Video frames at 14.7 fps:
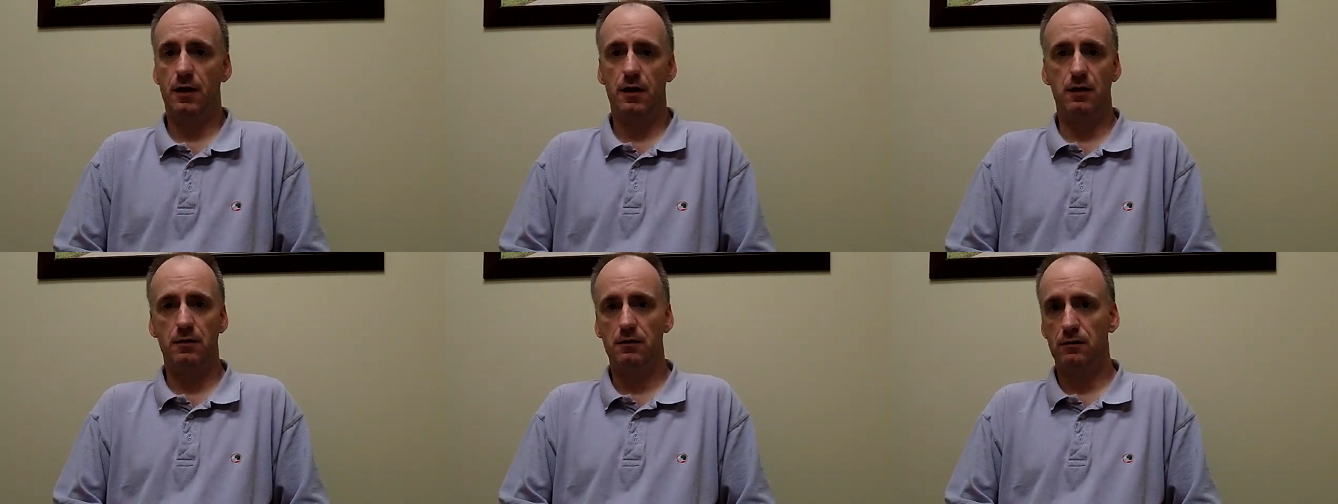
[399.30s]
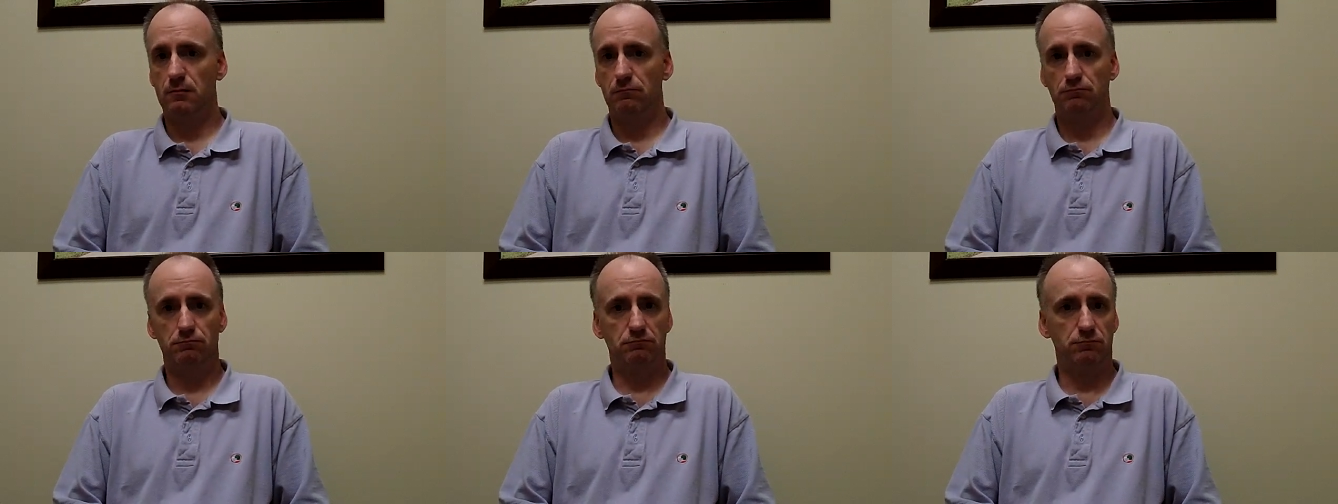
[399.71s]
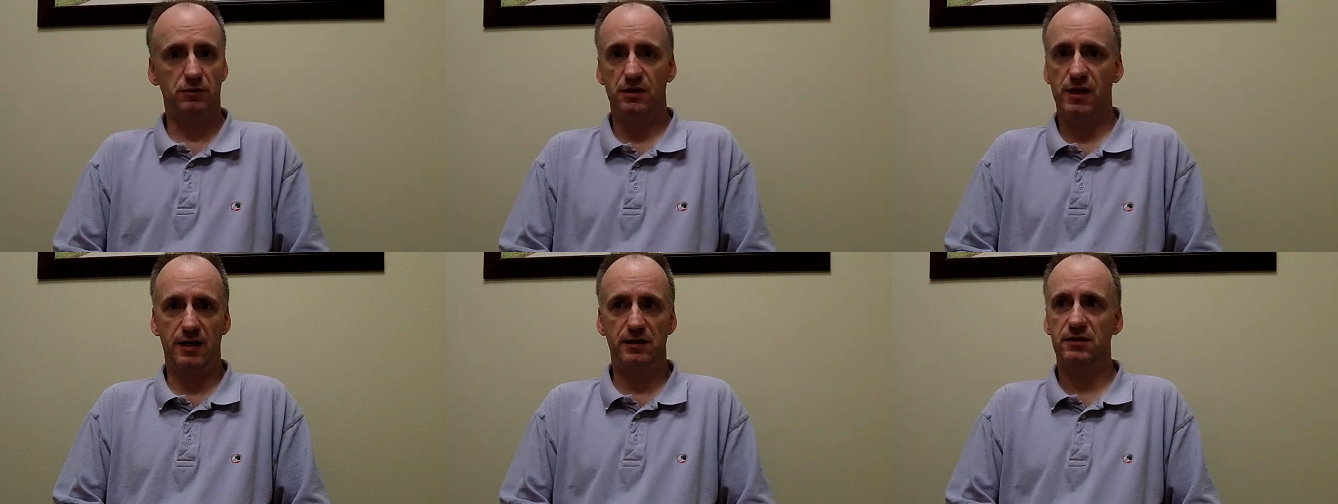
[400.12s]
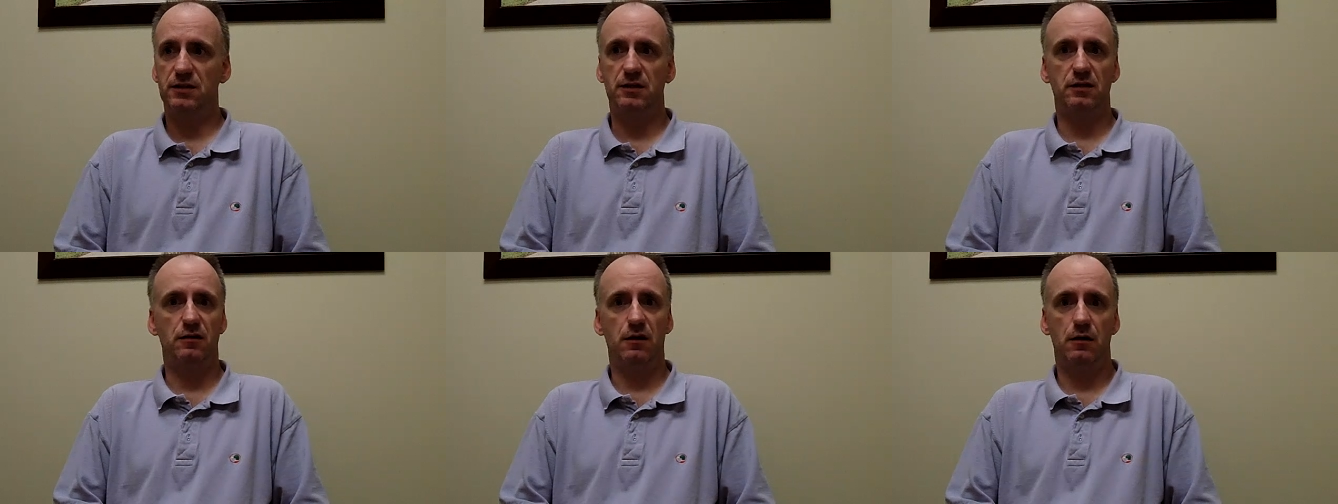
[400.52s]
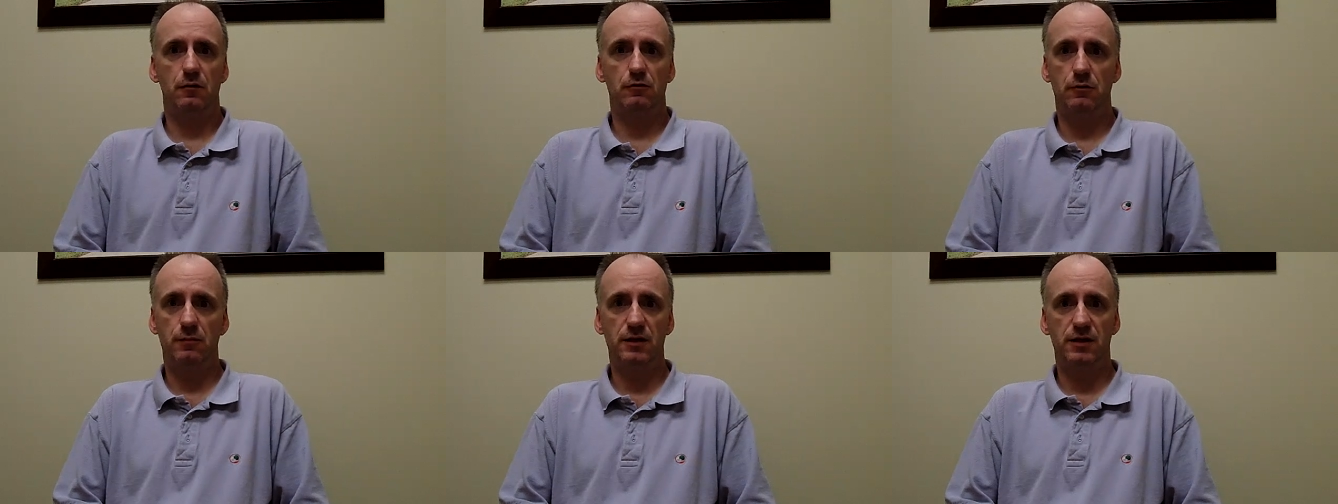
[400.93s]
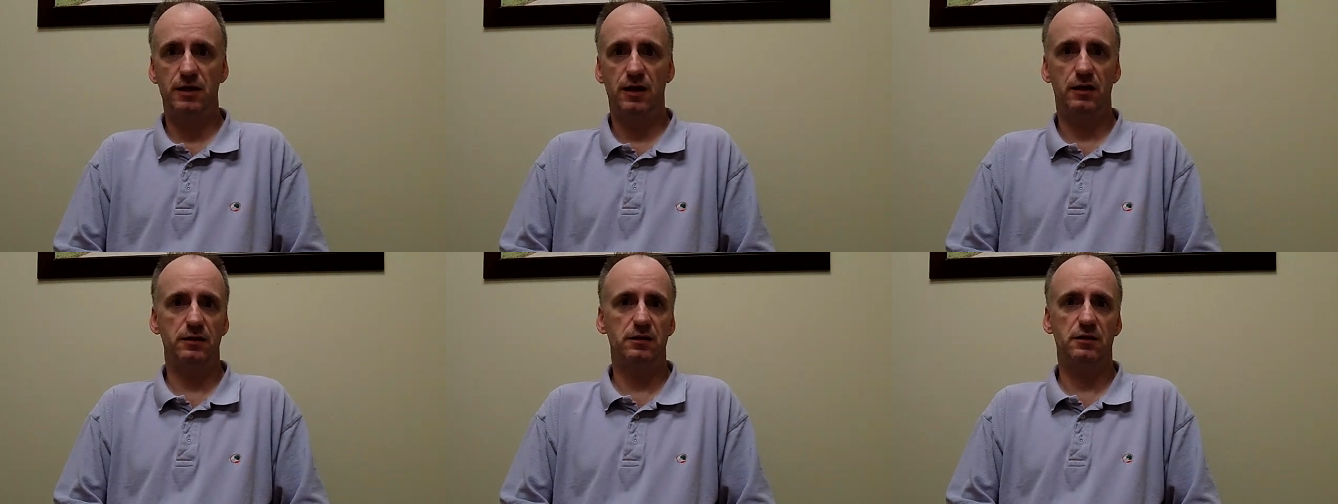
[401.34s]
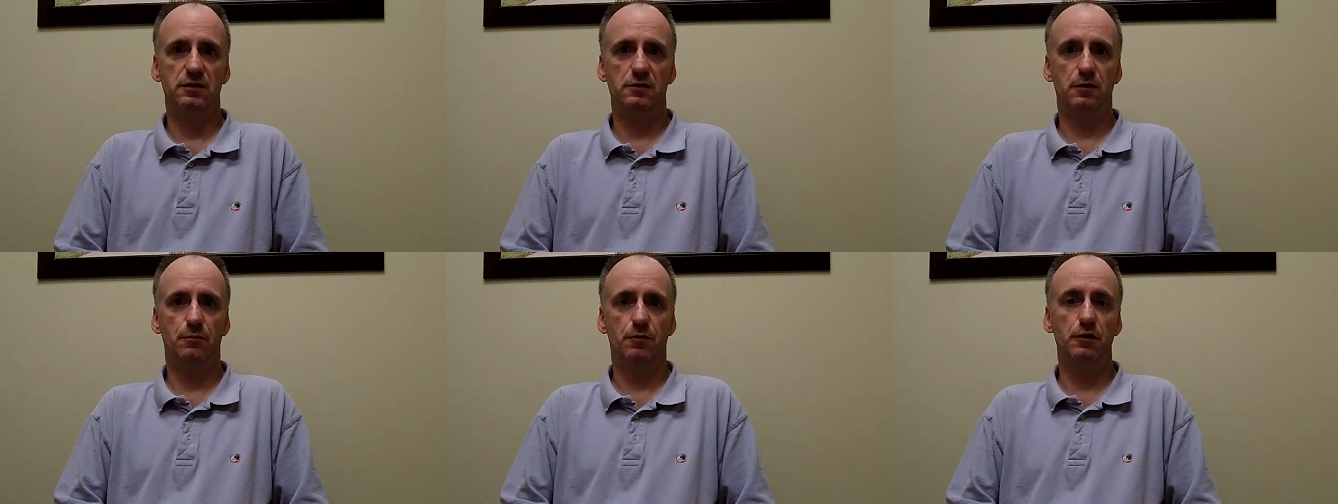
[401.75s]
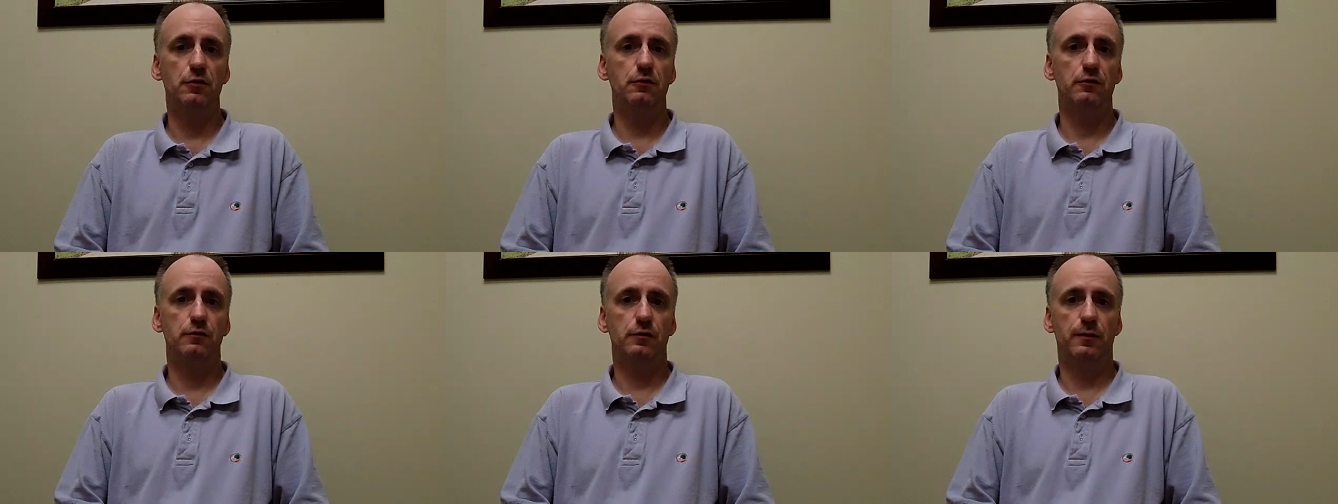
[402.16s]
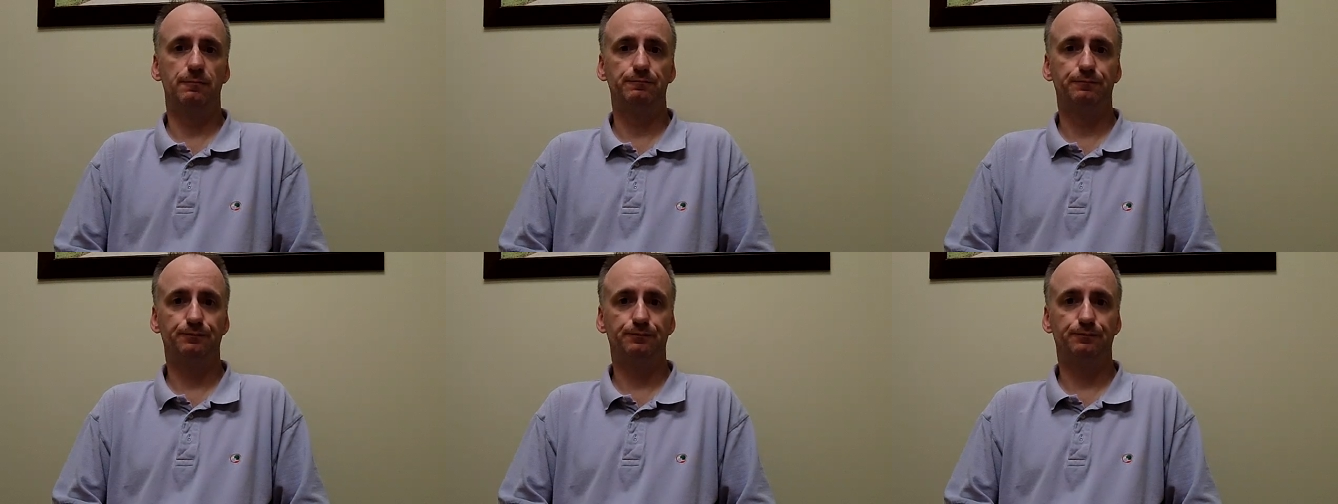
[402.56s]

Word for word: And the next thing you know, we'll be telling you you're approved